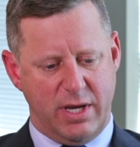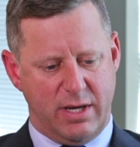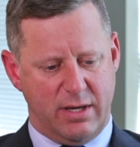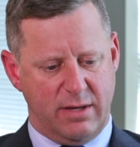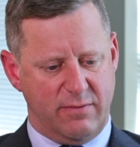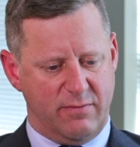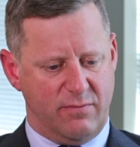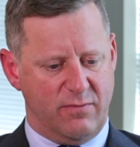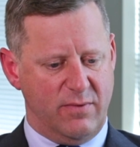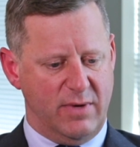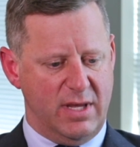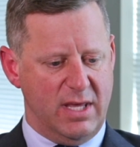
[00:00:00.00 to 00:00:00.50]

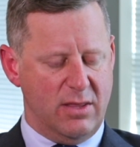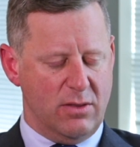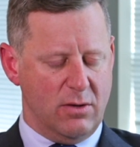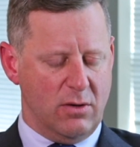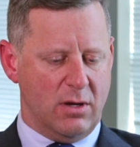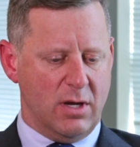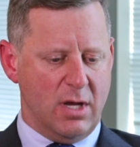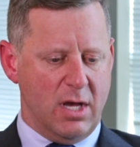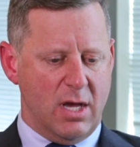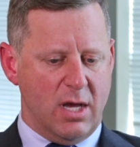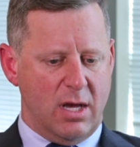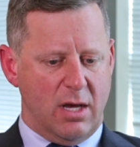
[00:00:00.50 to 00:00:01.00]
can
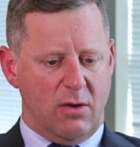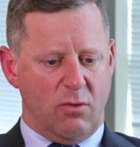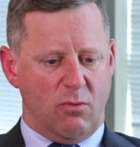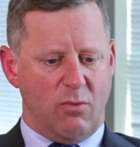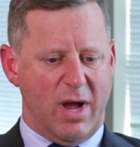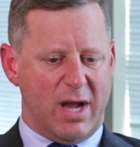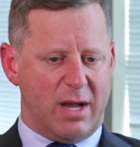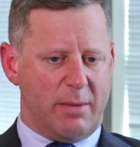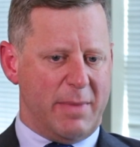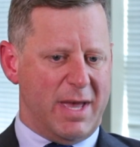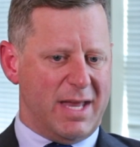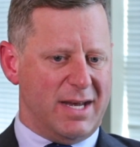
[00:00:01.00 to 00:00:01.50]
either
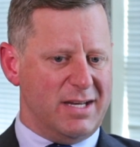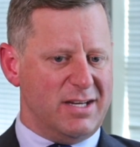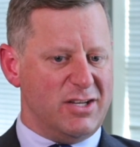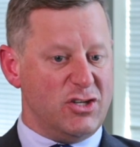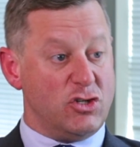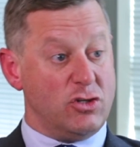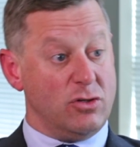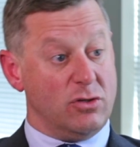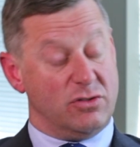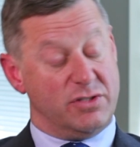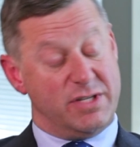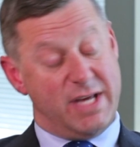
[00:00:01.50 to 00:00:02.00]
recommend
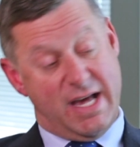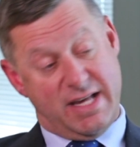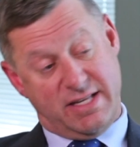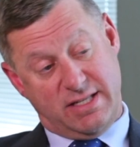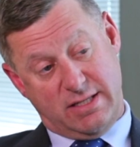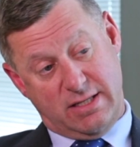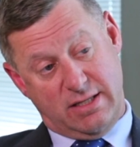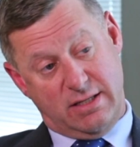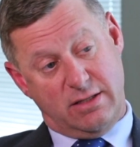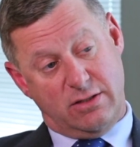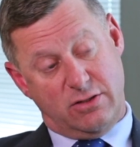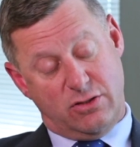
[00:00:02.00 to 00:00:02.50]
additional
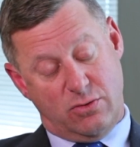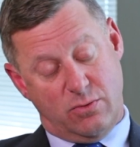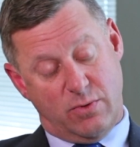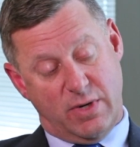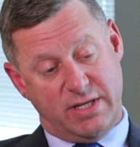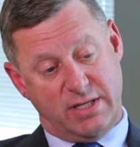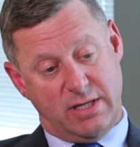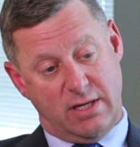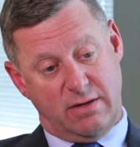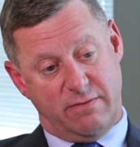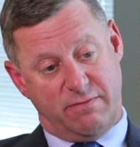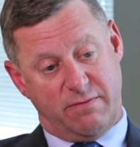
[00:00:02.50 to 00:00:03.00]
testing to
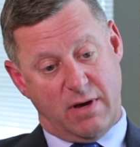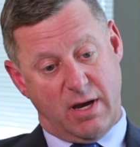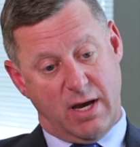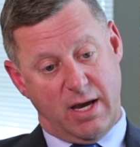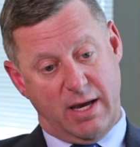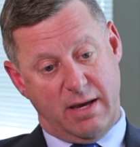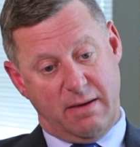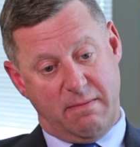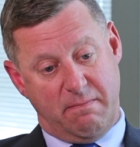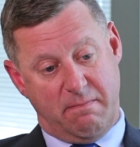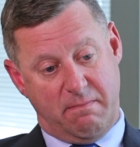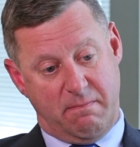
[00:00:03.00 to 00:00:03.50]

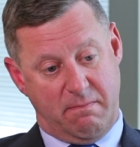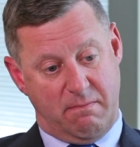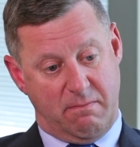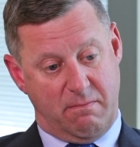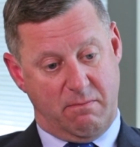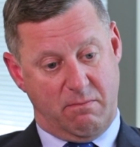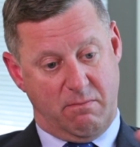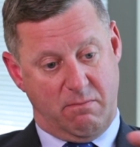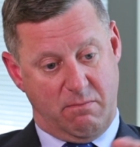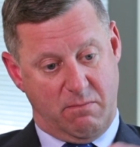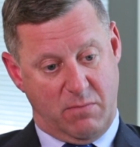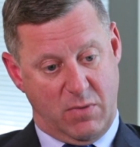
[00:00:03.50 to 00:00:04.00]
identify,
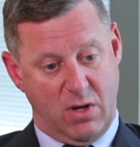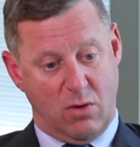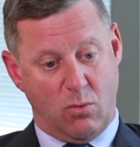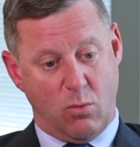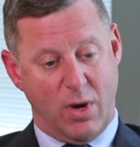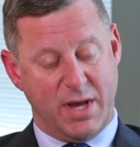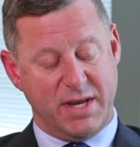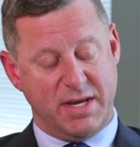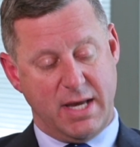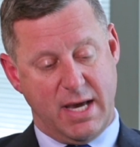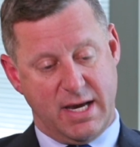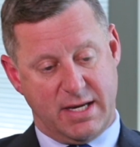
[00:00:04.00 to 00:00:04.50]

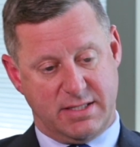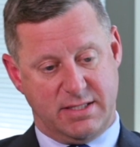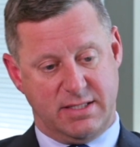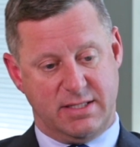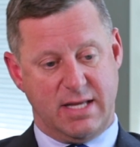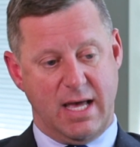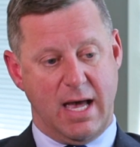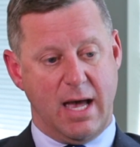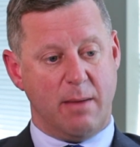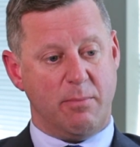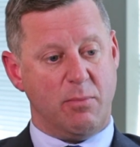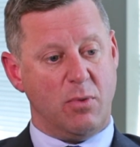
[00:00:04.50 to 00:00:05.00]
what next
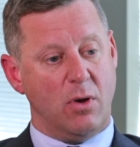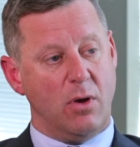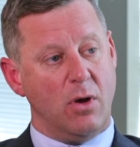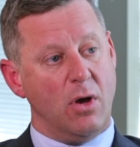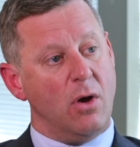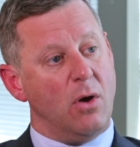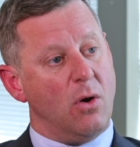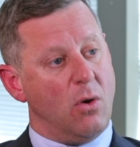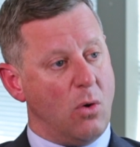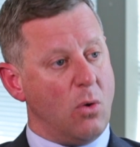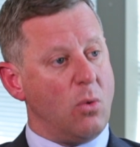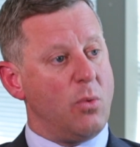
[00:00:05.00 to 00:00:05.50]
step,
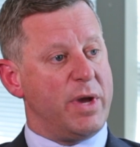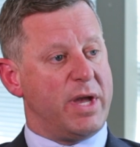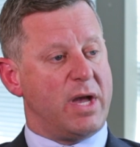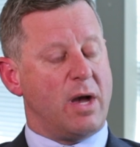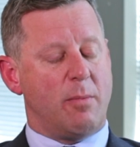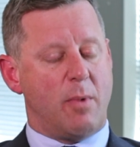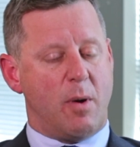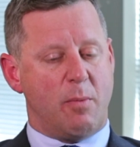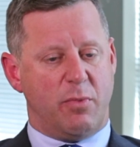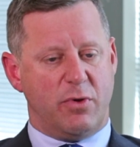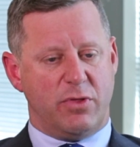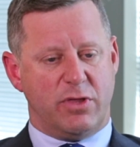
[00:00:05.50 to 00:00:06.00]
or we
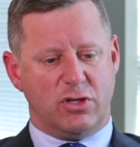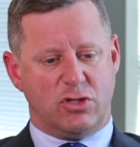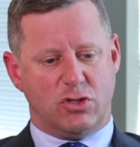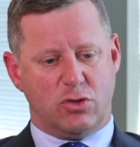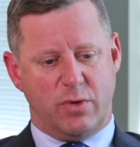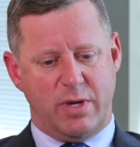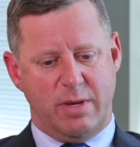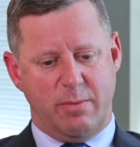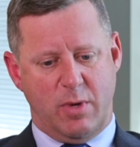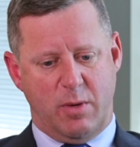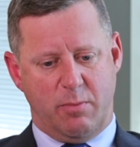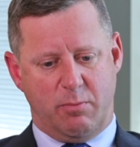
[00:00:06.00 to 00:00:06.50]
come up with a
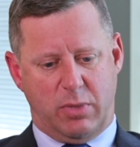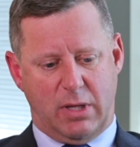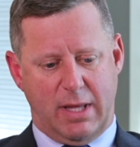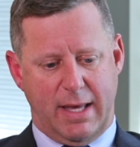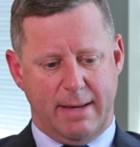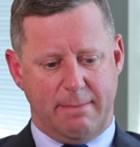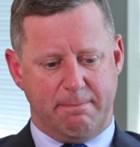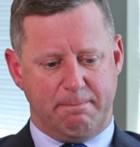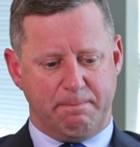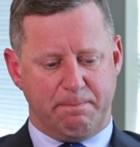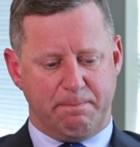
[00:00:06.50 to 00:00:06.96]
treatment plan.